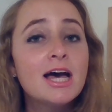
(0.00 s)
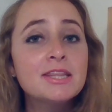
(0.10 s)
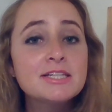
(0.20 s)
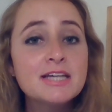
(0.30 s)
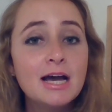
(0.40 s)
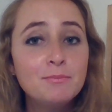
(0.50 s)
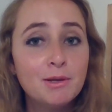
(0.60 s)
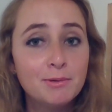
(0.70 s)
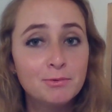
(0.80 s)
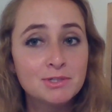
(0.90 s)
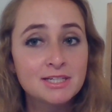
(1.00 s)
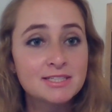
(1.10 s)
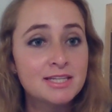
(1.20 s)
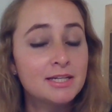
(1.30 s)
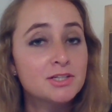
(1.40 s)
and the time limit was
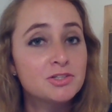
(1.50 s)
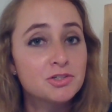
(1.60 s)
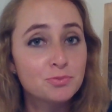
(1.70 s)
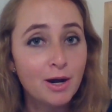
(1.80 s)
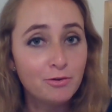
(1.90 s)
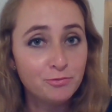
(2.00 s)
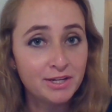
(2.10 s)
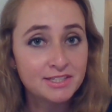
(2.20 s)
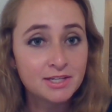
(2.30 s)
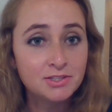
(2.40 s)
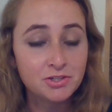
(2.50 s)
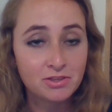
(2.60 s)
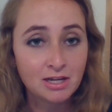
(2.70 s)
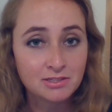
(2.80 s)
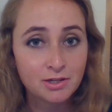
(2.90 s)
extended to 12 weeks in
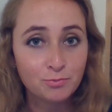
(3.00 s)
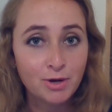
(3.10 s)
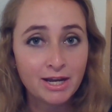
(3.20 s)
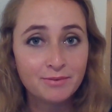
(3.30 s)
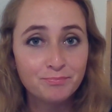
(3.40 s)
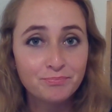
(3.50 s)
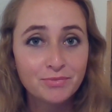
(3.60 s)
2001.